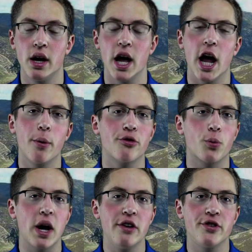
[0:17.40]
He was
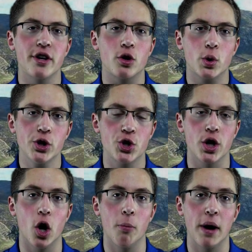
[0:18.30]
raised in a Christian
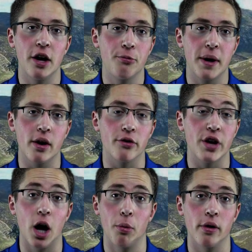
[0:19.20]
home by his parents,
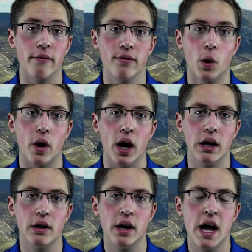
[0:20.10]
Albert and Flora.
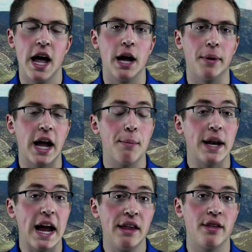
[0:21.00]
He became an
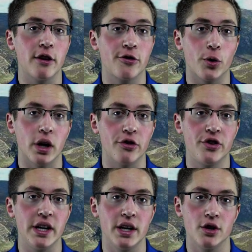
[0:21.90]
atheist during his
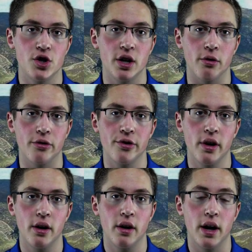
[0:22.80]
teenage years.
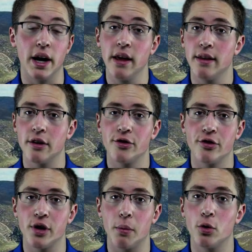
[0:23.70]
An atheist is
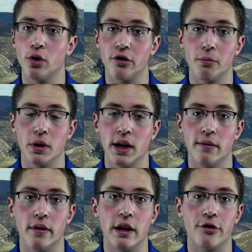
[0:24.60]
someone who doesn't believe
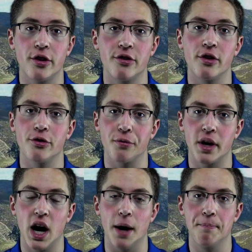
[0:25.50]
in the existence of
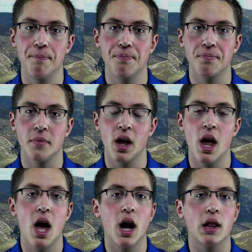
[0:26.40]
God.
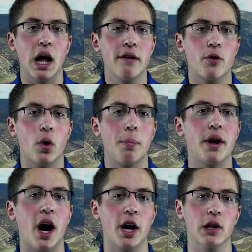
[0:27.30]
Clive grew up in
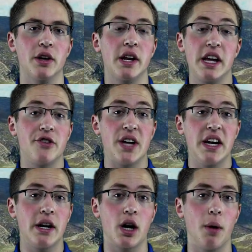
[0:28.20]
Ireland and he
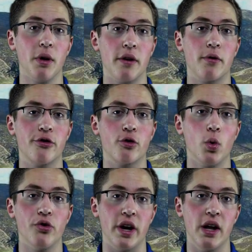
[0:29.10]
attended a couple different
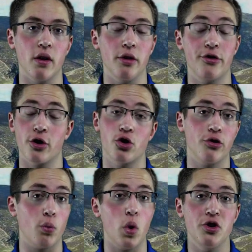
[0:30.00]
schools in England, such as
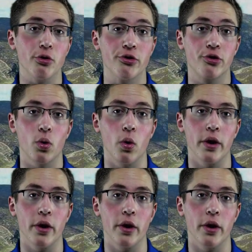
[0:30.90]
Wynyard School